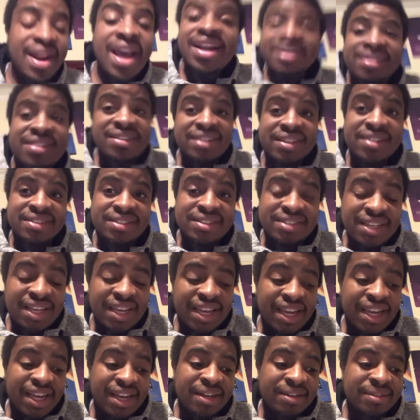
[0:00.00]
Night
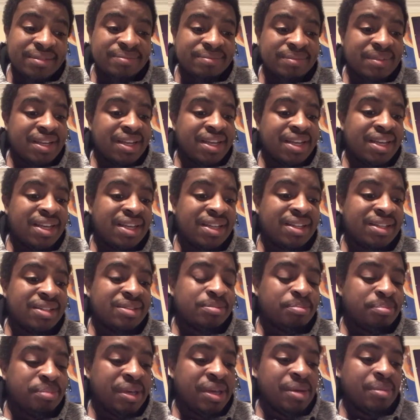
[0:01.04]
16,
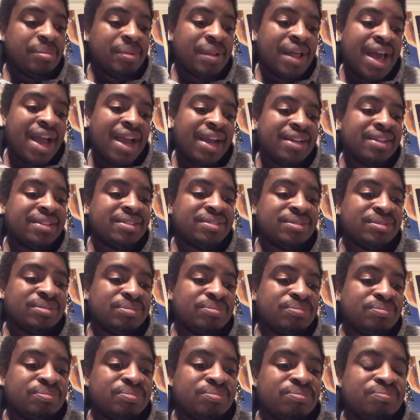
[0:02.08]
B block.
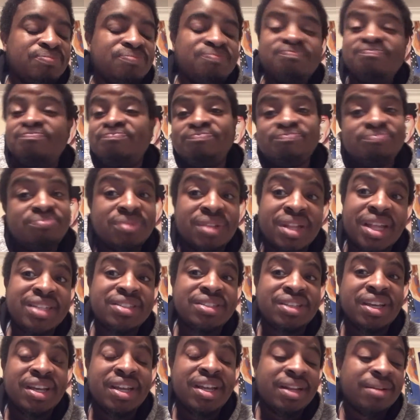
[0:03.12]

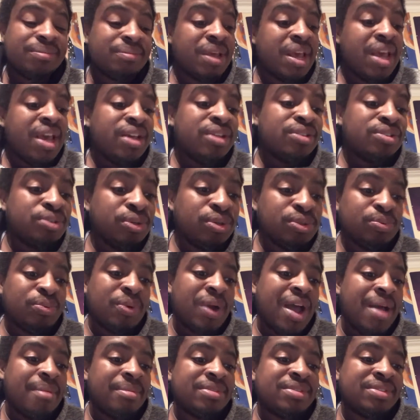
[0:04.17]
Let's get it. Juice
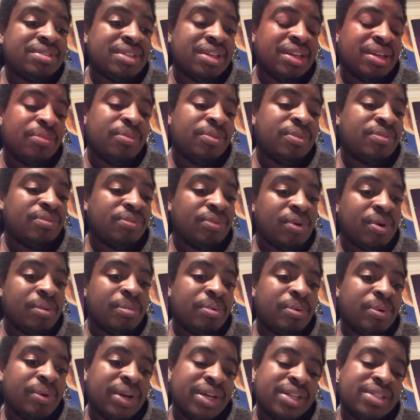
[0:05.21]
Robinson with 4
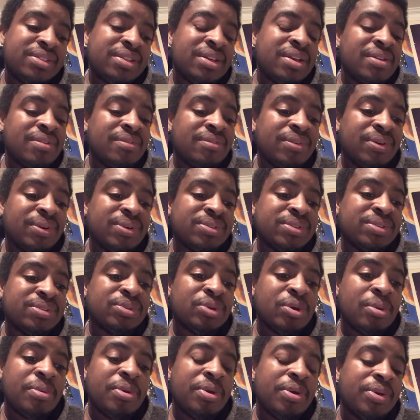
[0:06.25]
points versus
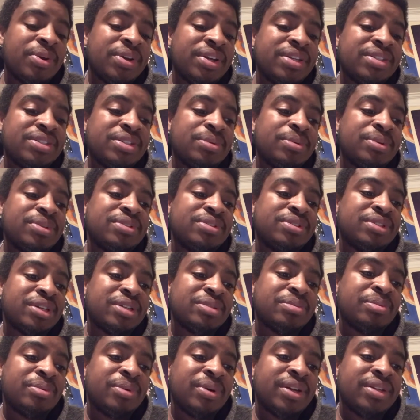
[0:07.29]
Tomohiro Ishii with
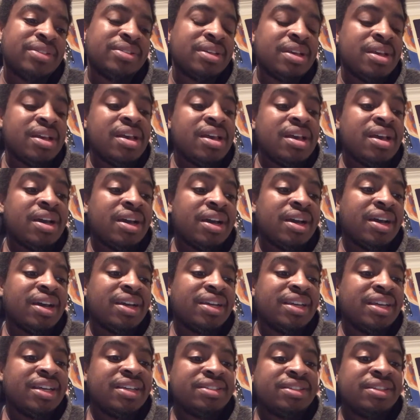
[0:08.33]
6 points.
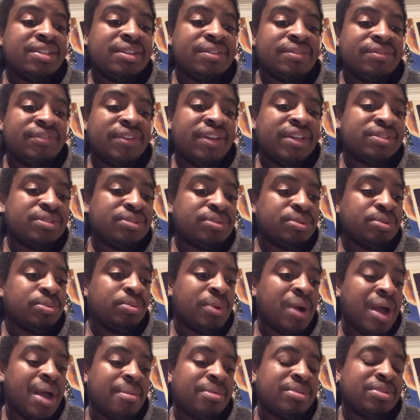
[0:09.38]
Ishii defeats Juice
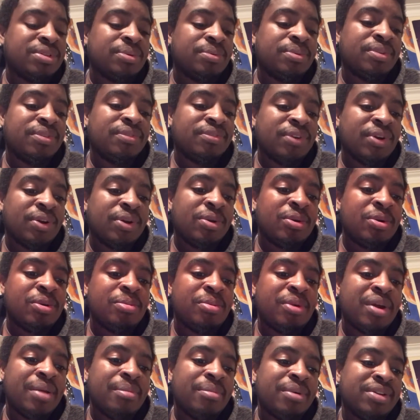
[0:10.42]
Robinson with a vertical
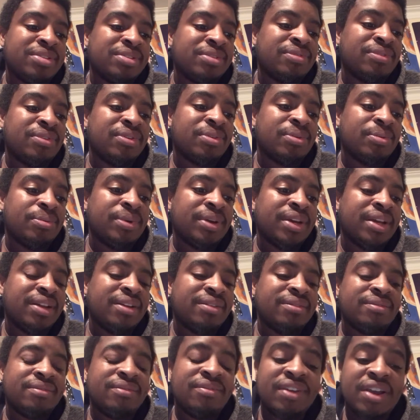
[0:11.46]
brainbuster for the
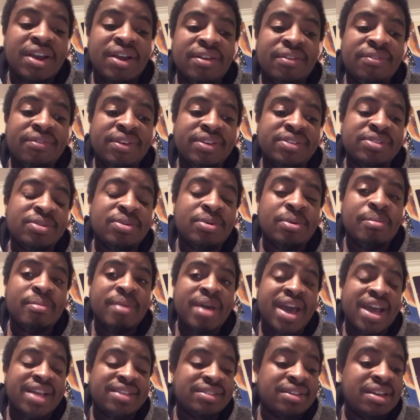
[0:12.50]
win. Very physical
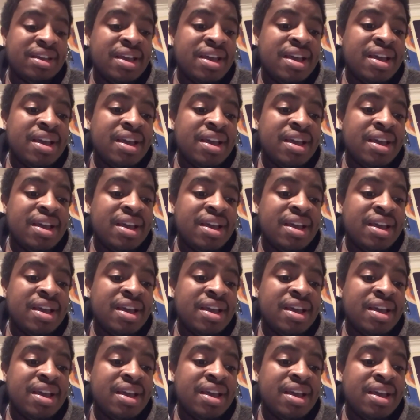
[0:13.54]
match.